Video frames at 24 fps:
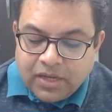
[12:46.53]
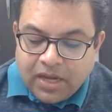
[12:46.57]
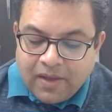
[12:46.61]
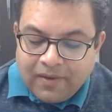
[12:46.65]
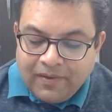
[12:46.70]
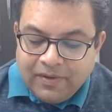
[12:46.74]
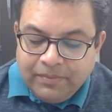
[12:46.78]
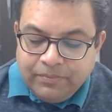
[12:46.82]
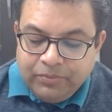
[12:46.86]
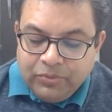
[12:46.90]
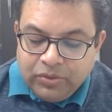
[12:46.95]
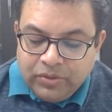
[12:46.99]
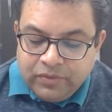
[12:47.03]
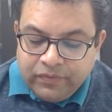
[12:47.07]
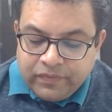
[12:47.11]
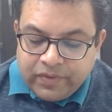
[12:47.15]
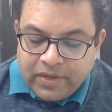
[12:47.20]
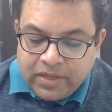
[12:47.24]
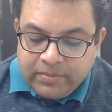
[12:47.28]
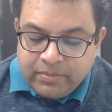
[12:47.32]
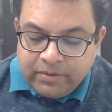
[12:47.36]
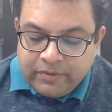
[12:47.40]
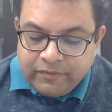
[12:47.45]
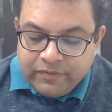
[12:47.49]
I will
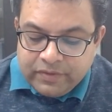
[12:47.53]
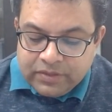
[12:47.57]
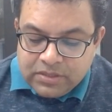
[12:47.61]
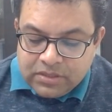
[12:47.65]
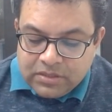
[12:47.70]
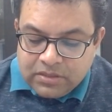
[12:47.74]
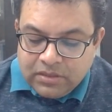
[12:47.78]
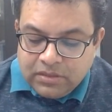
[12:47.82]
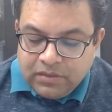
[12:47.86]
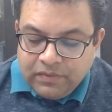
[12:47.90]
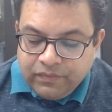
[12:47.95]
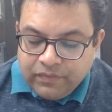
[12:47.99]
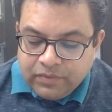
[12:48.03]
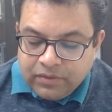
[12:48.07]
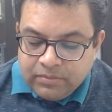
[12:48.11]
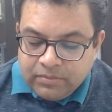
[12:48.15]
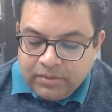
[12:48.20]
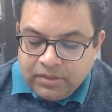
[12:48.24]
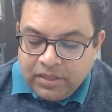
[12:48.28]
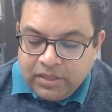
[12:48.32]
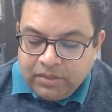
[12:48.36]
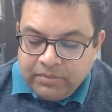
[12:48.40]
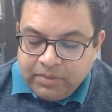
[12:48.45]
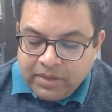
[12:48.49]
purify my physical,
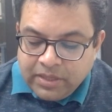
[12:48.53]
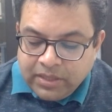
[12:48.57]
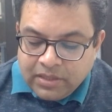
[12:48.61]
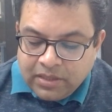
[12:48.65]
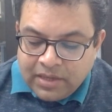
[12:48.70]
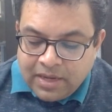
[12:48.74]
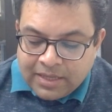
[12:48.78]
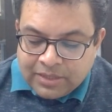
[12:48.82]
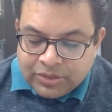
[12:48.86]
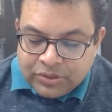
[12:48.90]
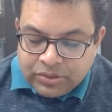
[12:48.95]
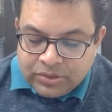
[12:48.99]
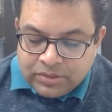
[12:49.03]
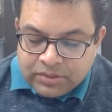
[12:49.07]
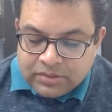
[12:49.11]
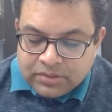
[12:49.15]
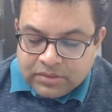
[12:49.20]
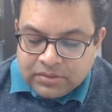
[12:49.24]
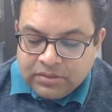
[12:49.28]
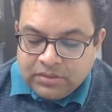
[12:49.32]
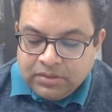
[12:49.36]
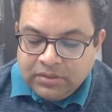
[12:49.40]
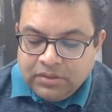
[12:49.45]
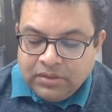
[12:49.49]
verbal, and mental
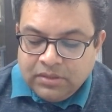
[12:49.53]
actions